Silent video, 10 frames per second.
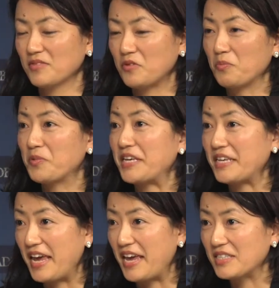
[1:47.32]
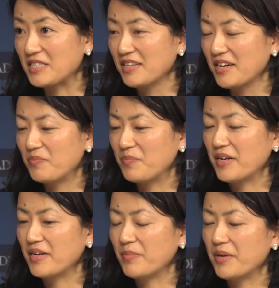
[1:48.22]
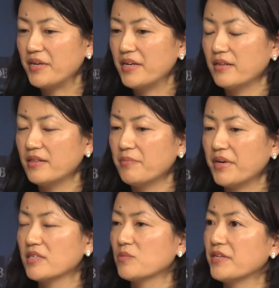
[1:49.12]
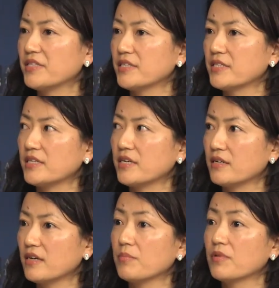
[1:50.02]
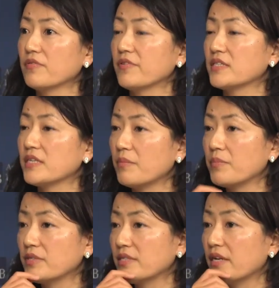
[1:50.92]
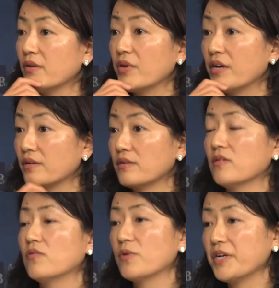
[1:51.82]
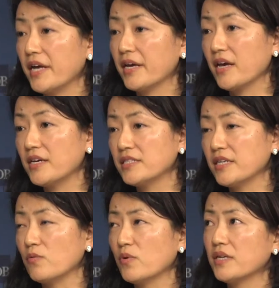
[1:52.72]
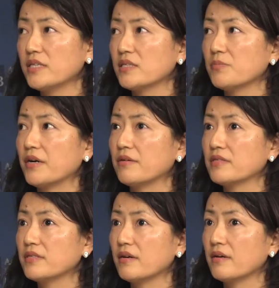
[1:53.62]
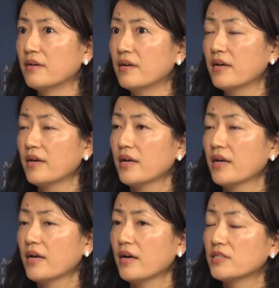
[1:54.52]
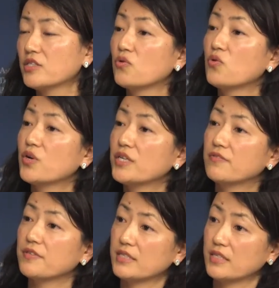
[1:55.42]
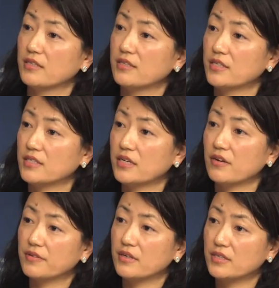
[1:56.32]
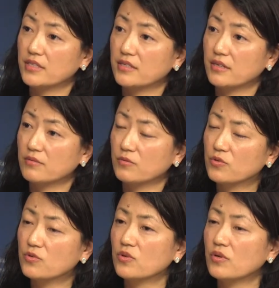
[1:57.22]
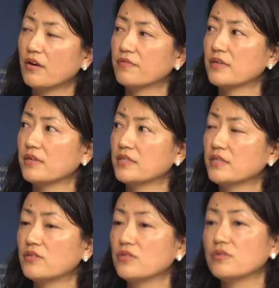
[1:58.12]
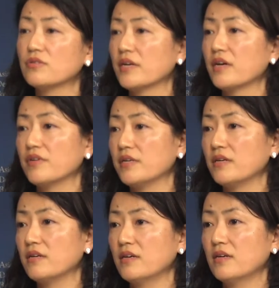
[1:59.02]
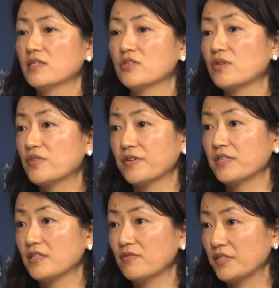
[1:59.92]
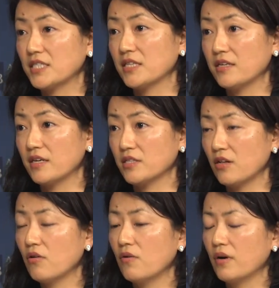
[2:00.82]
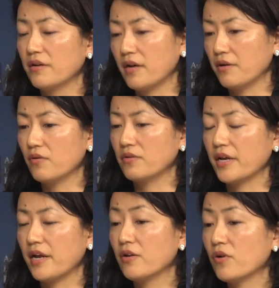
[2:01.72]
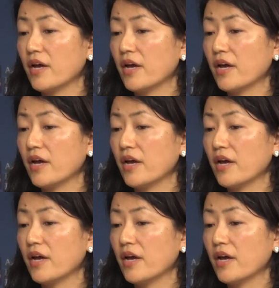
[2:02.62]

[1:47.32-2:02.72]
complete case. But maybe let me explain just a couple of examples that we are already engaged in. One is about uh, storage facilities in Afghanistan. Rural Afghanistan do not have any storage facilities at all, at, at all, and they don't